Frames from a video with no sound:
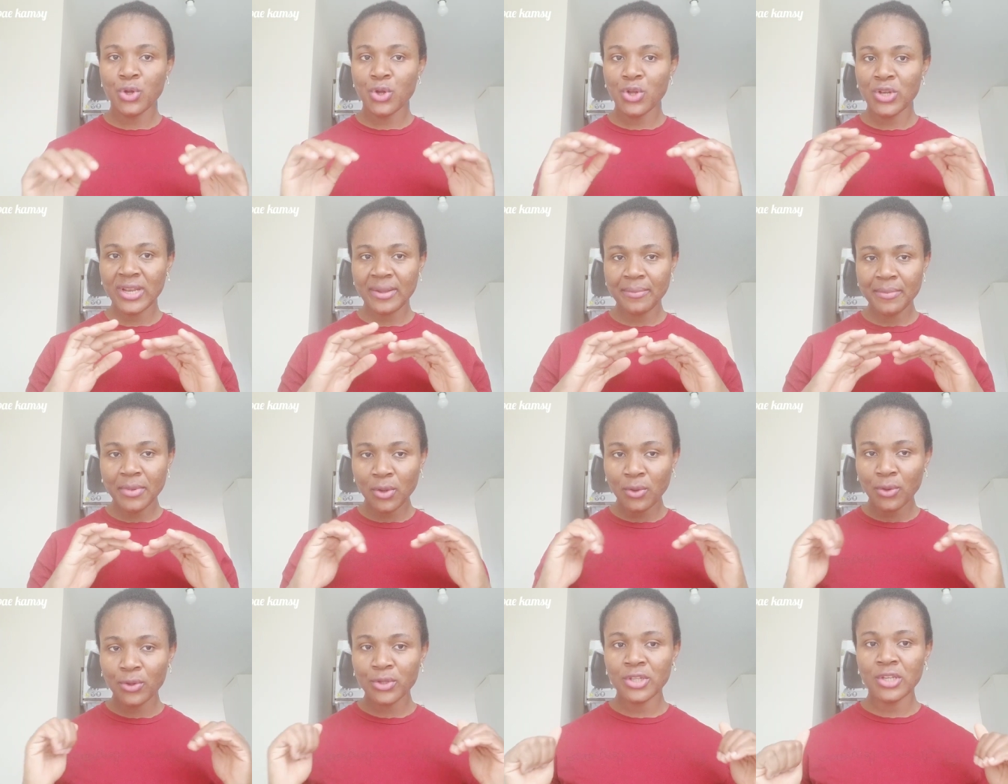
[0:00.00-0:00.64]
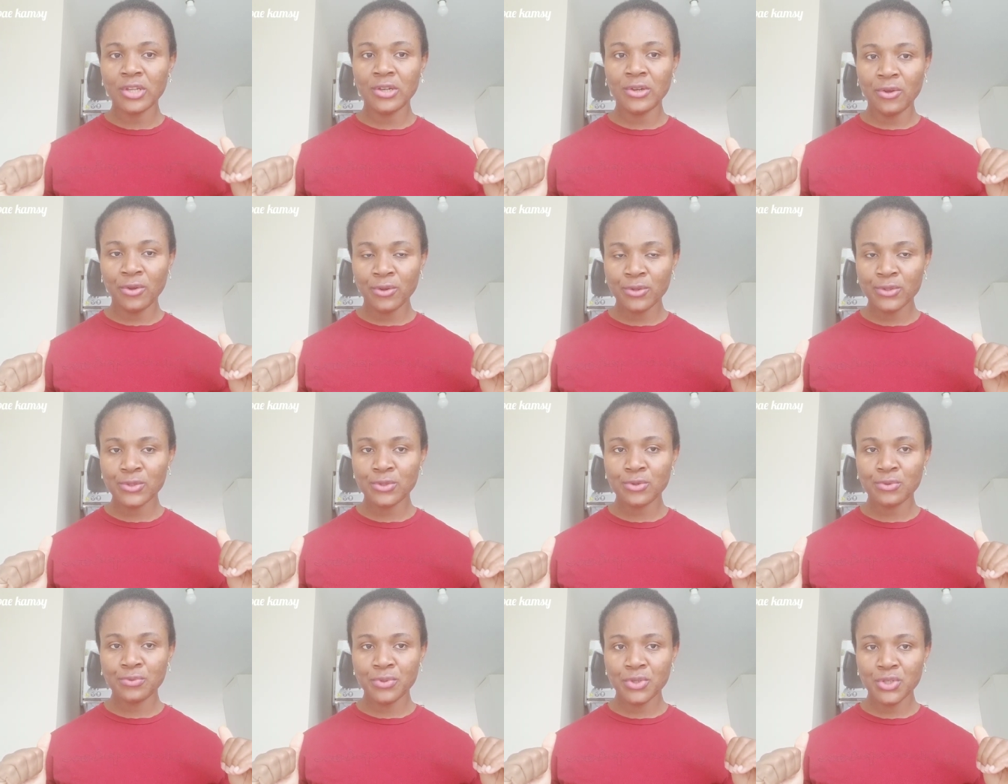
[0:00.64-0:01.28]
Let me cut the long
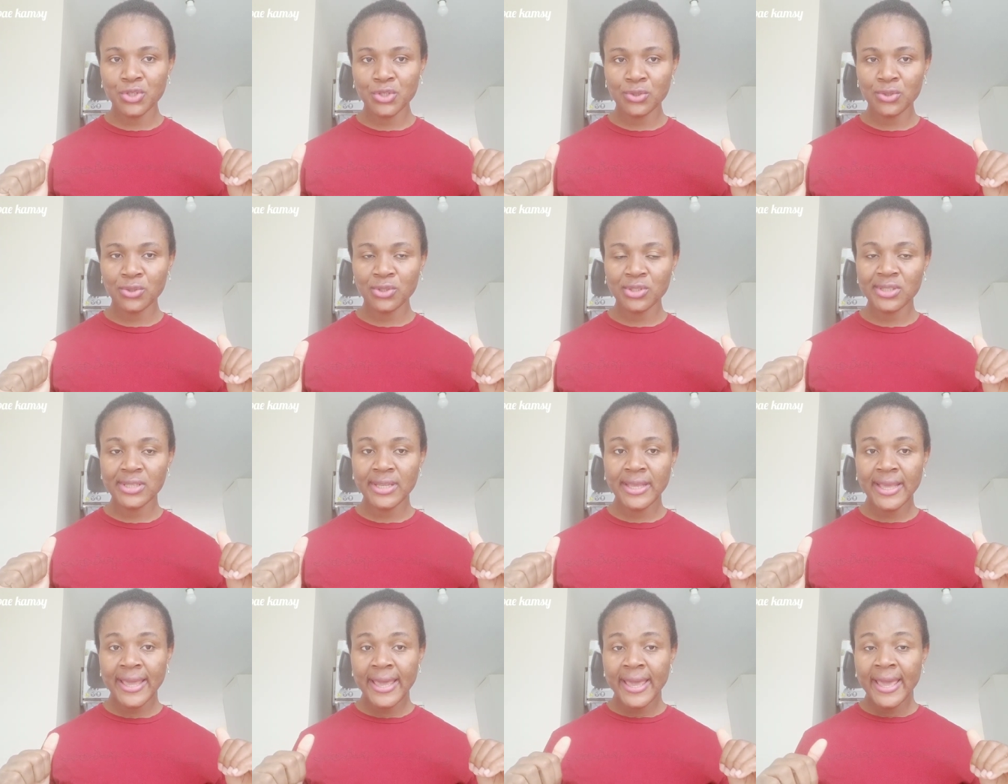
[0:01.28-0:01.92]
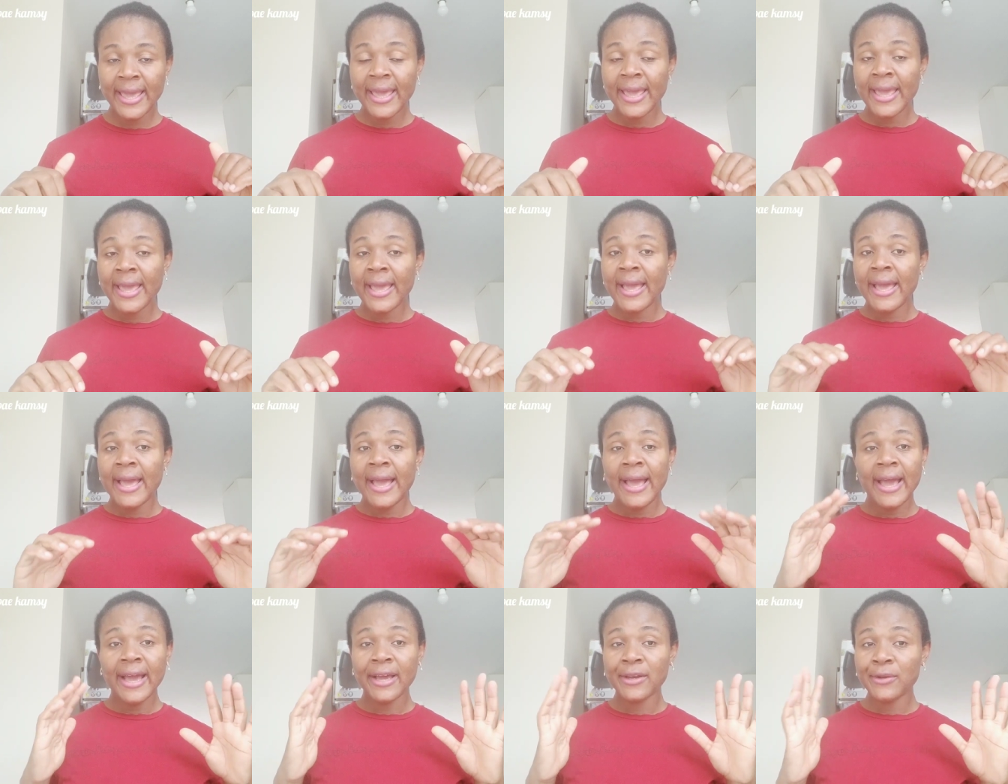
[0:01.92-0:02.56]
story short.
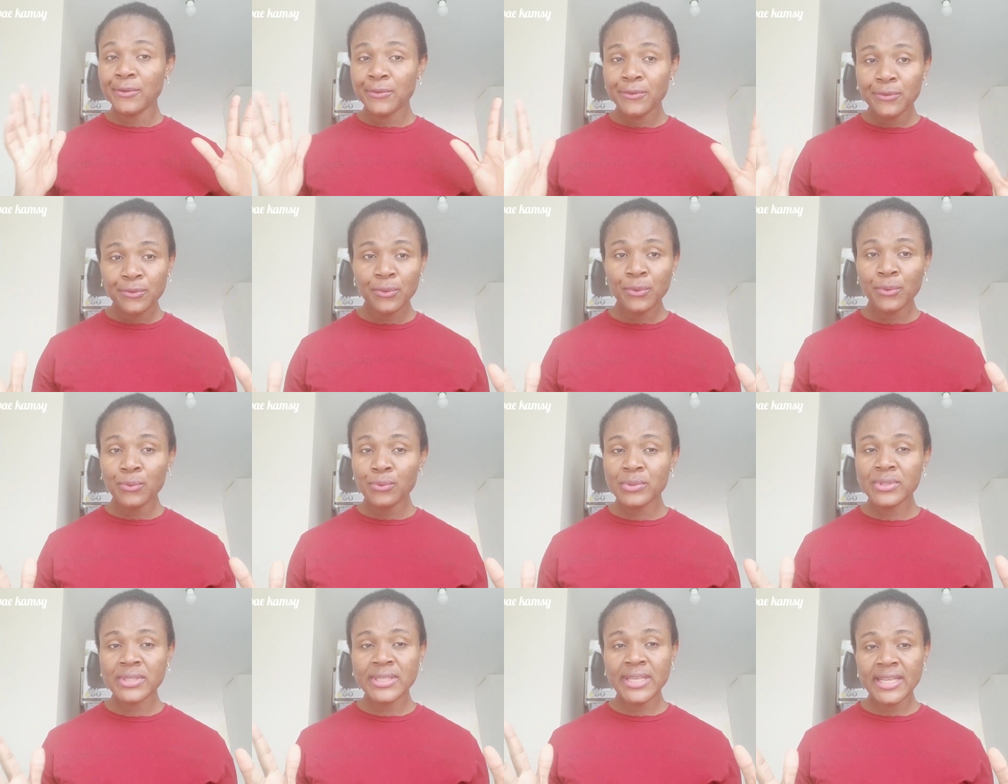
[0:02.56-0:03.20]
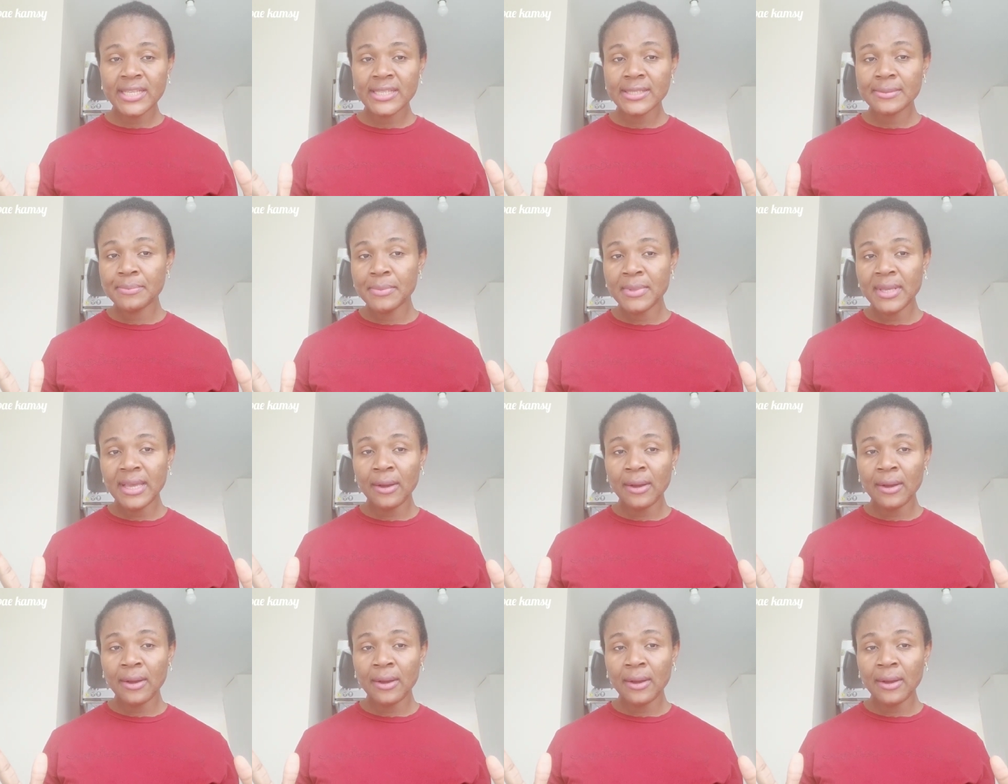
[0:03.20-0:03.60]
I don't know who sent me.